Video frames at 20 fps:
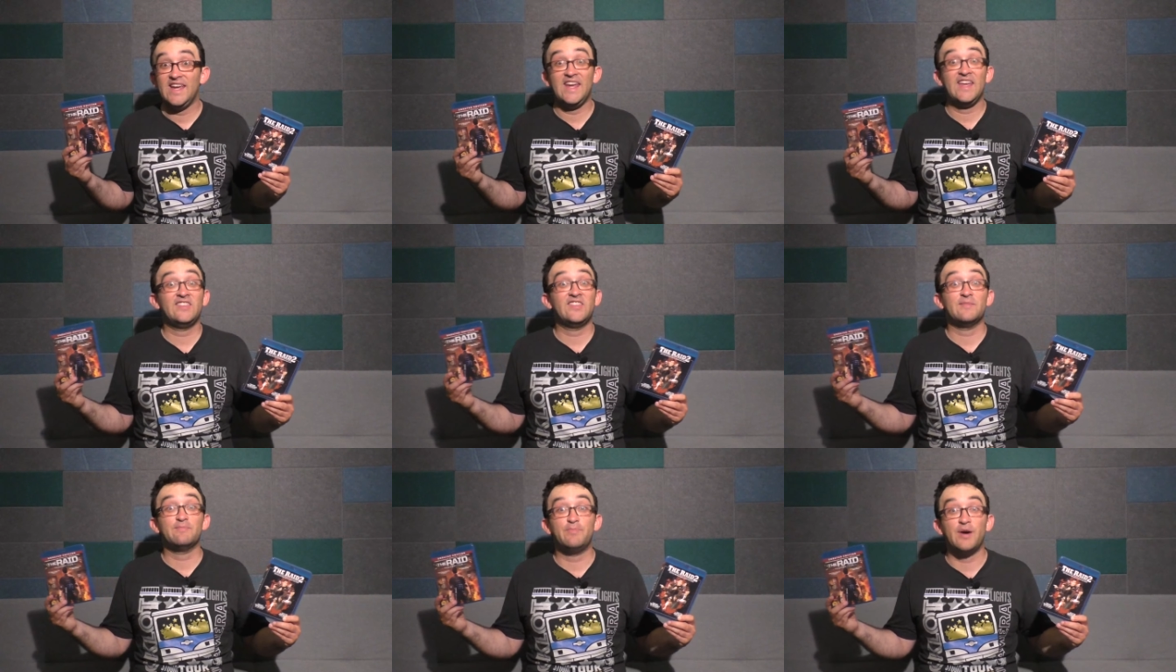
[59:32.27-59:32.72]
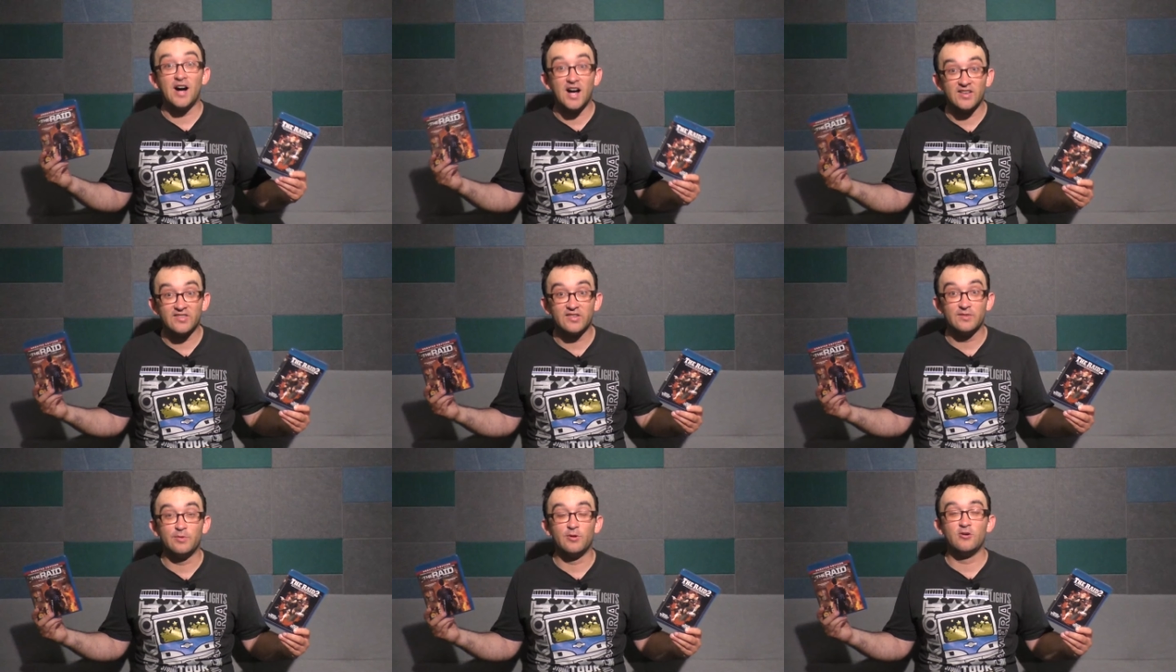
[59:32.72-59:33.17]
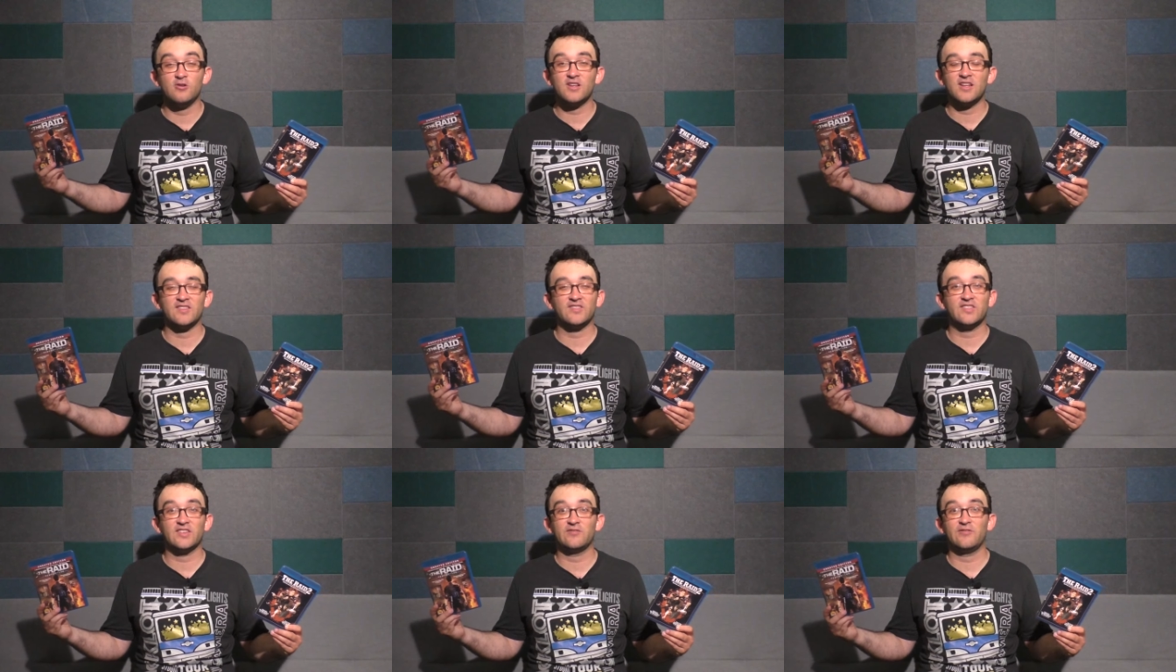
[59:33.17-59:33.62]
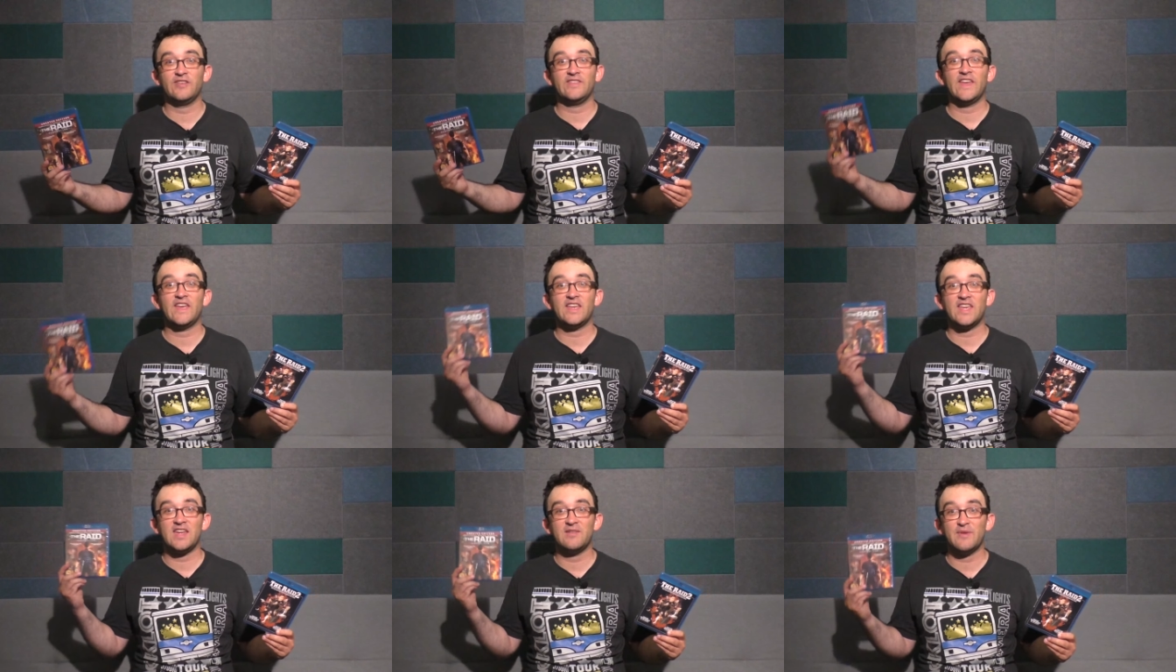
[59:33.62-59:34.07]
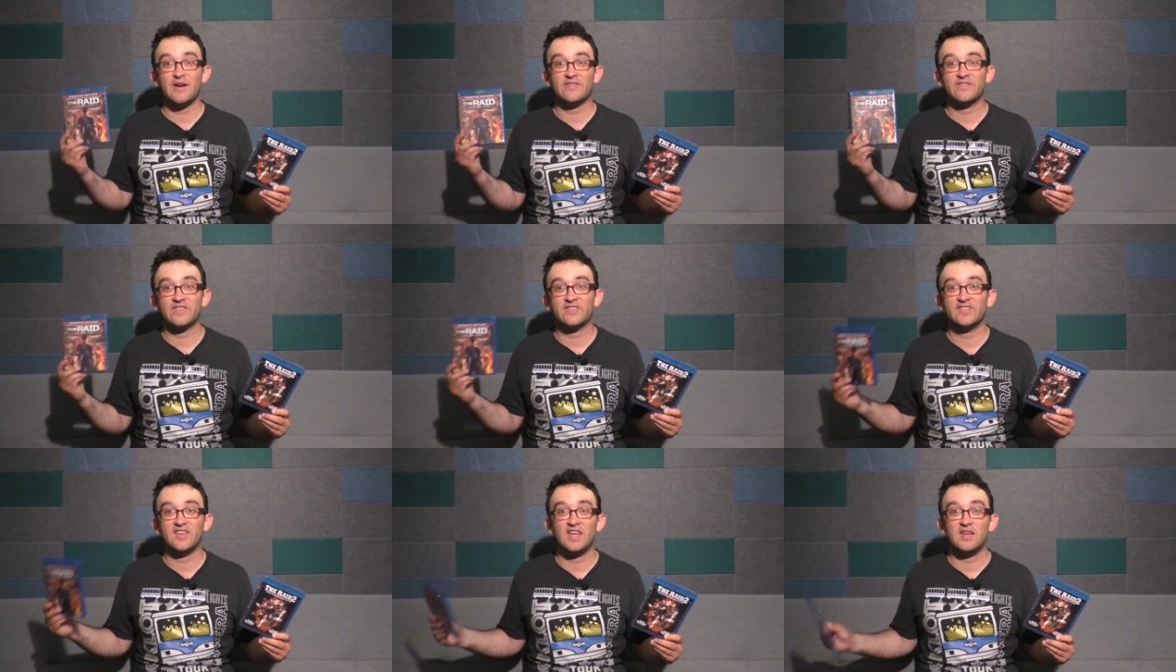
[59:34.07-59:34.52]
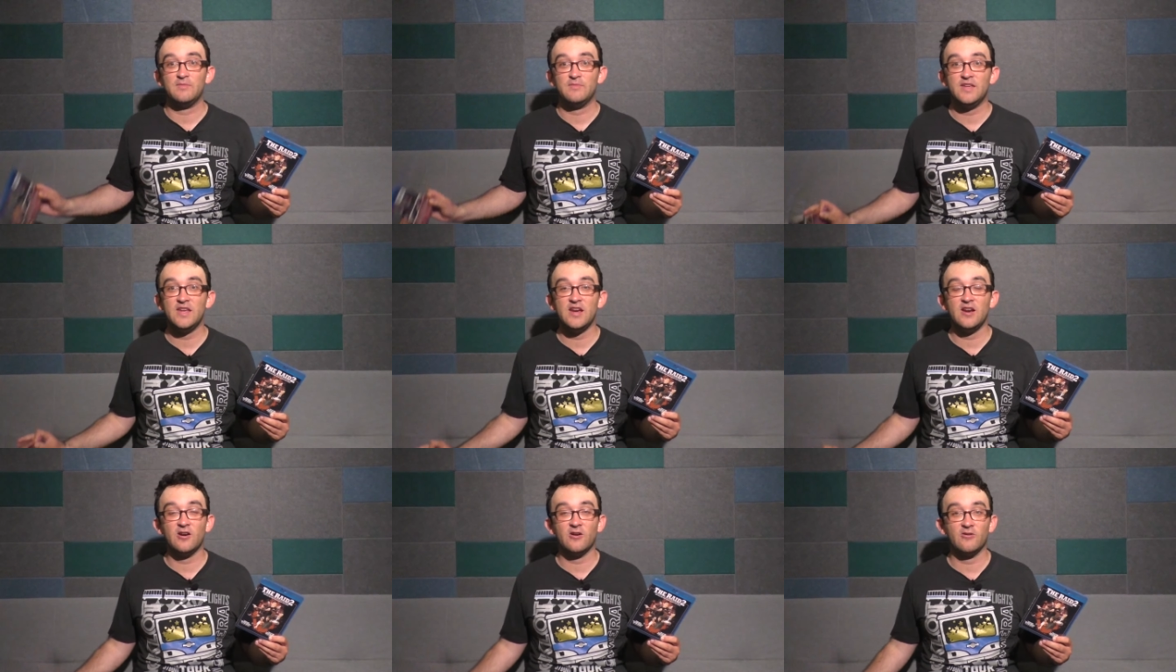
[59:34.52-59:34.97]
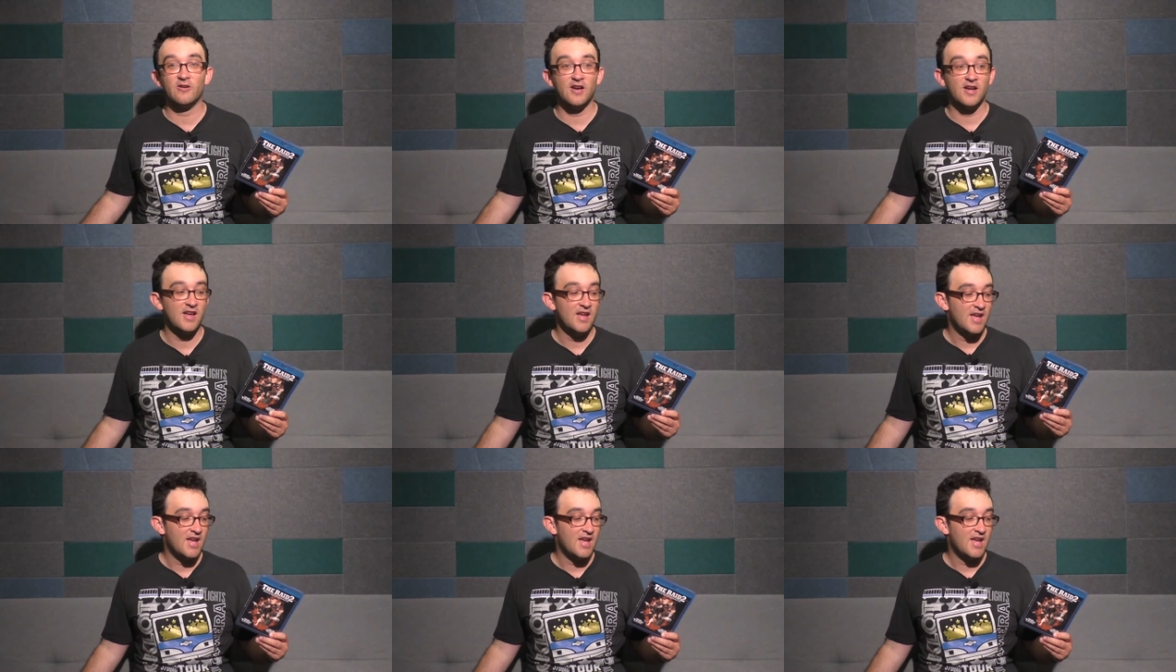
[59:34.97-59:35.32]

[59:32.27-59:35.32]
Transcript: is impossible considering they came out the same year.